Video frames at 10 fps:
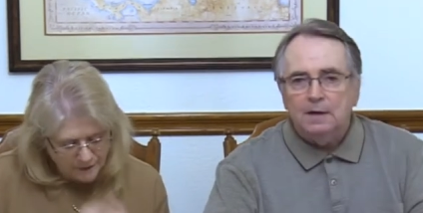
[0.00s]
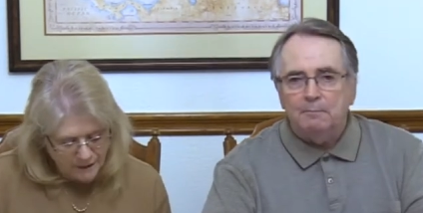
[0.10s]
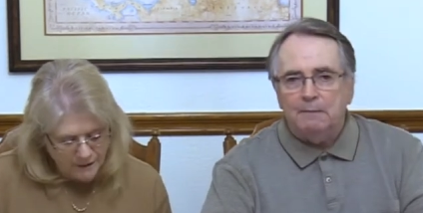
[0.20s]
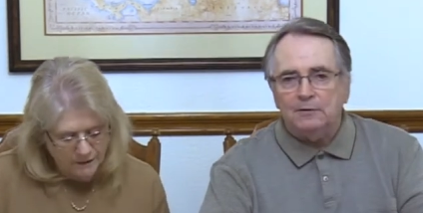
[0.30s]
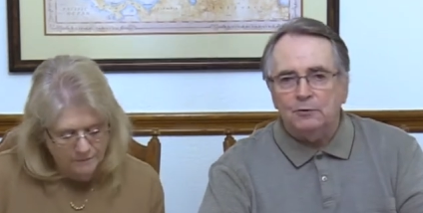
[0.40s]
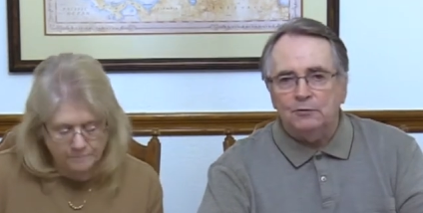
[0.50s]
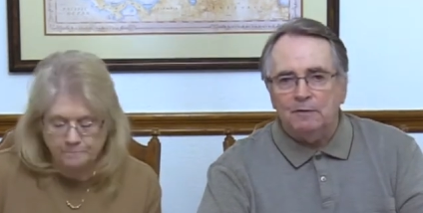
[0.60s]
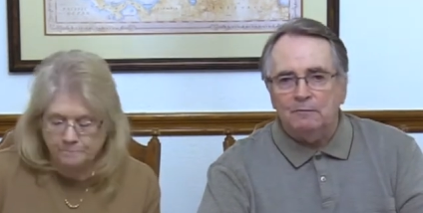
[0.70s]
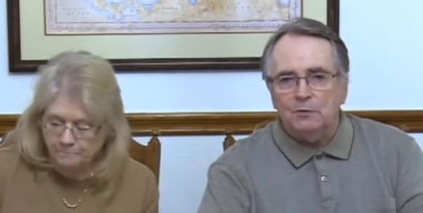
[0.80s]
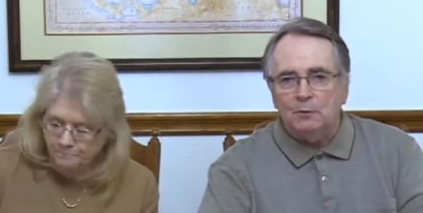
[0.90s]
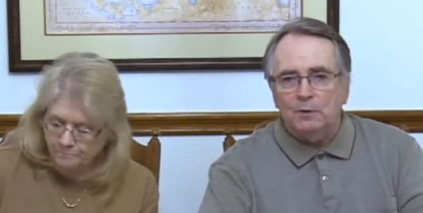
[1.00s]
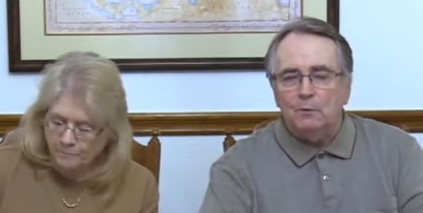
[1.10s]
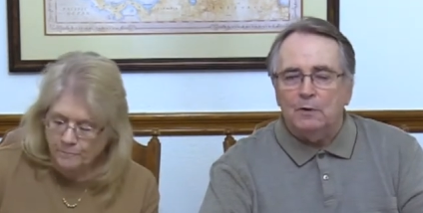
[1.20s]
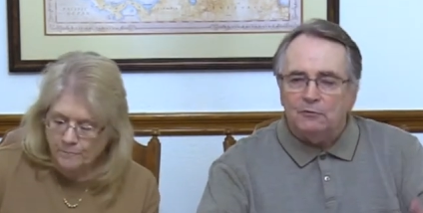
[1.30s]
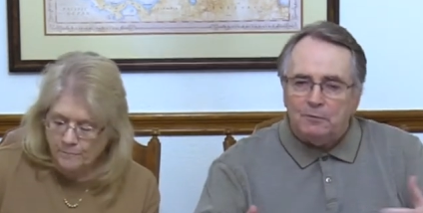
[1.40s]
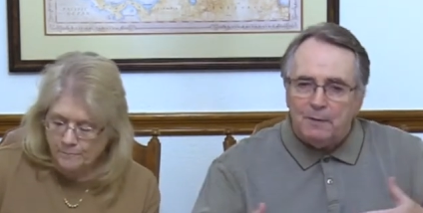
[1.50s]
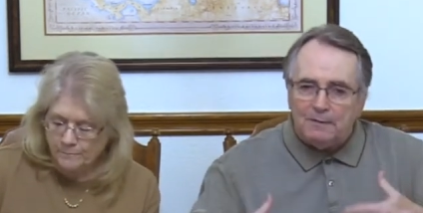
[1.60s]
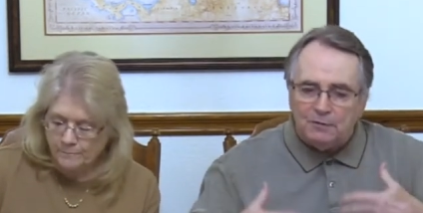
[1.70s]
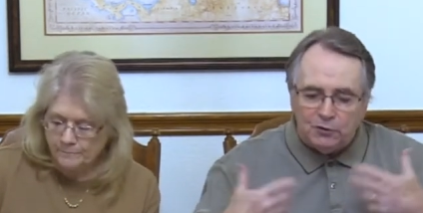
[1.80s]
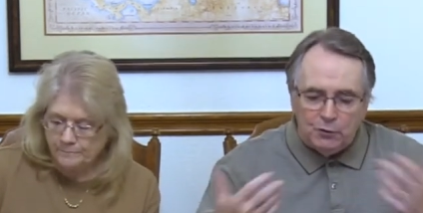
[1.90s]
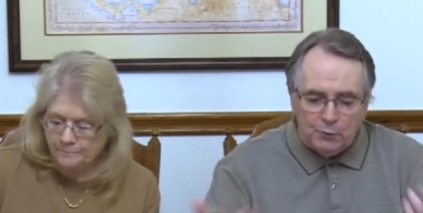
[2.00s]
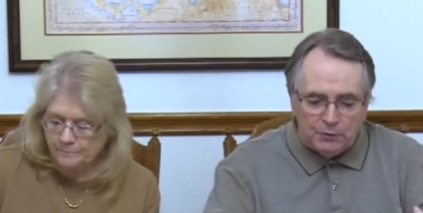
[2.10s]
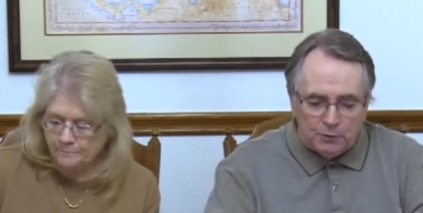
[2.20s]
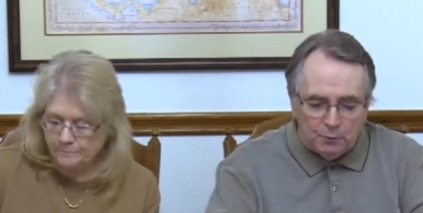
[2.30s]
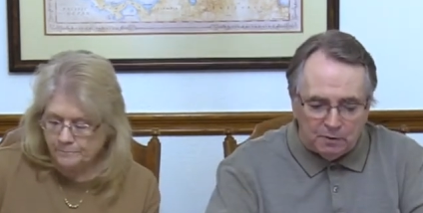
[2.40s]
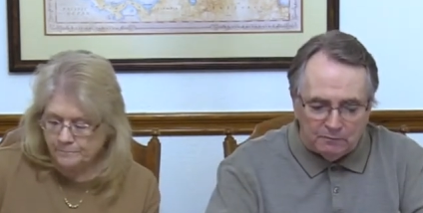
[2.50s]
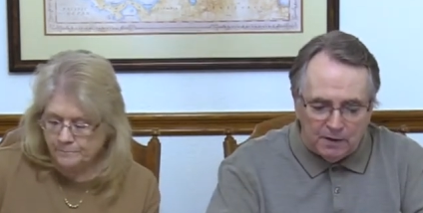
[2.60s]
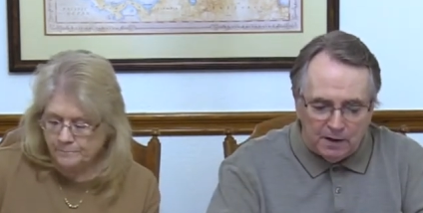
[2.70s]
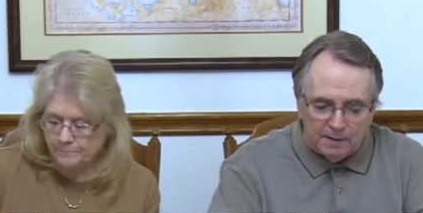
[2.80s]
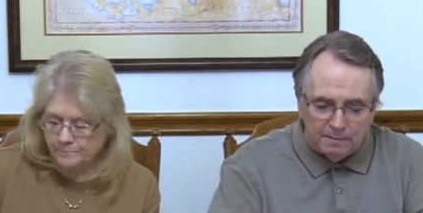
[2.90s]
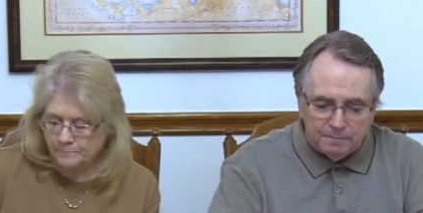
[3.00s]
Speaker 1: Matthew seven twenty-one. It's about doing the will of God.